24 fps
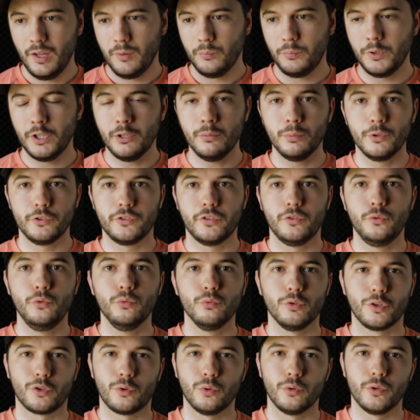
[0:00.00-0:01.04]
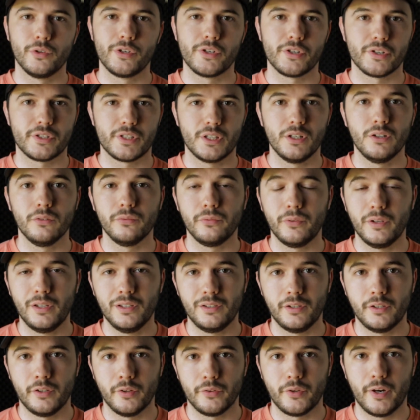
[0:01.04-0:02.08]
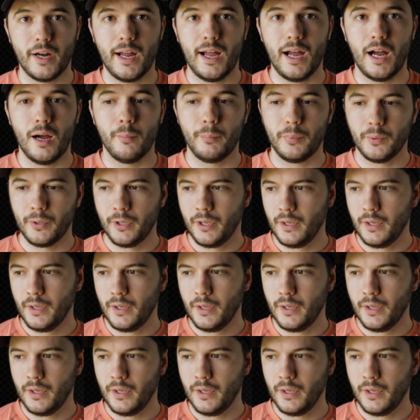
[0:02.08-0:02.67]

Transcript: be able to record yourself in another app.